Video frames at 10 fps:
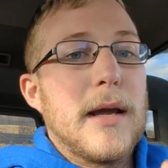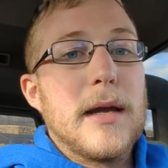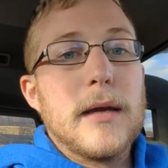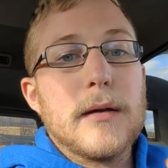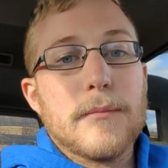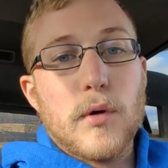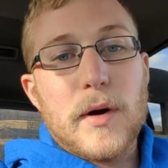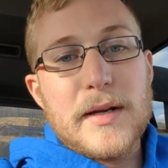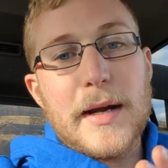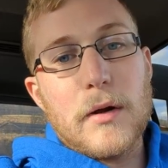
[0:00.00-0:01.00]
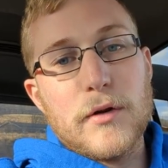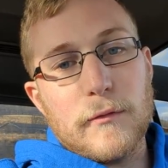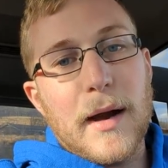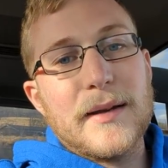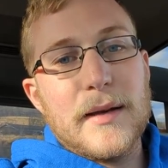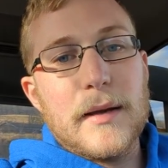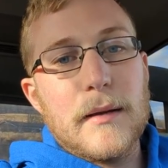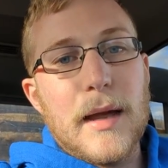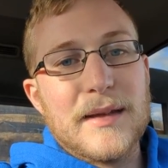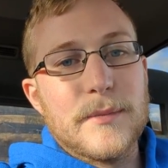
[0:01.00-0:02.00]
a broken down direct
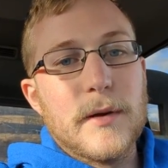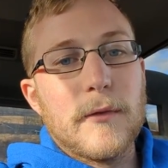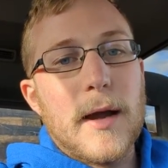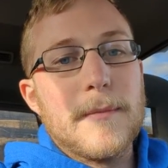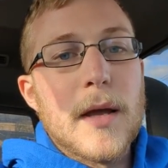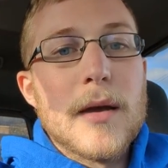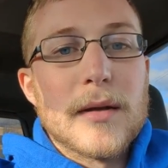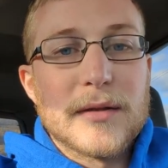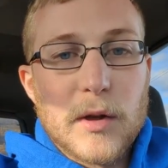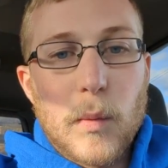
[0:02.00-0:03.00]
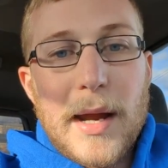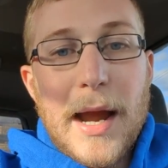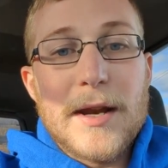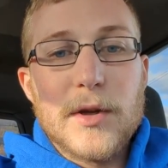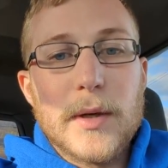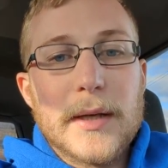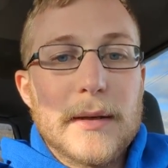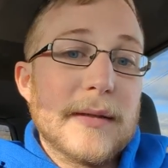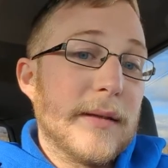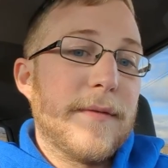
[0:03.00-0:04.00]
estimate, right? So the way I do it
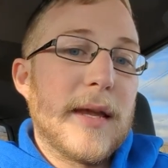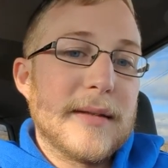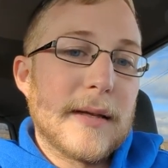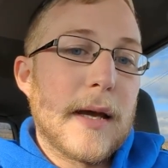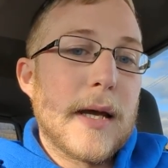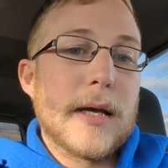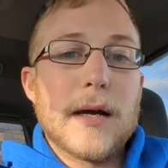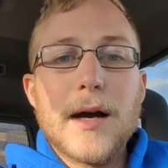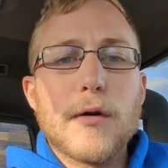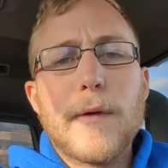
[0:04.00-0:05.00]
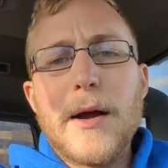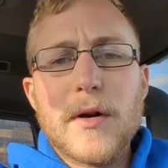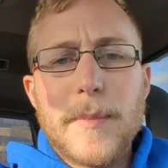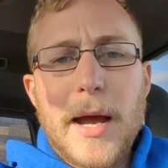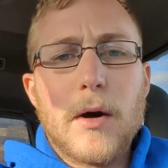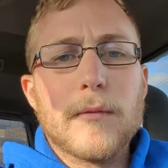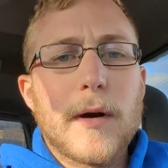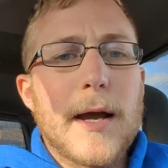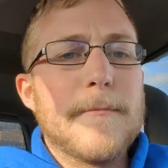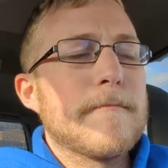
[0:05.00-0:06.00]
is if they say roundabout,
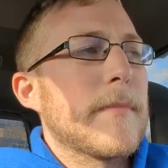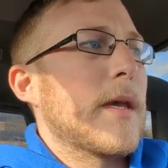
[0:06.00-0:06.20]
right?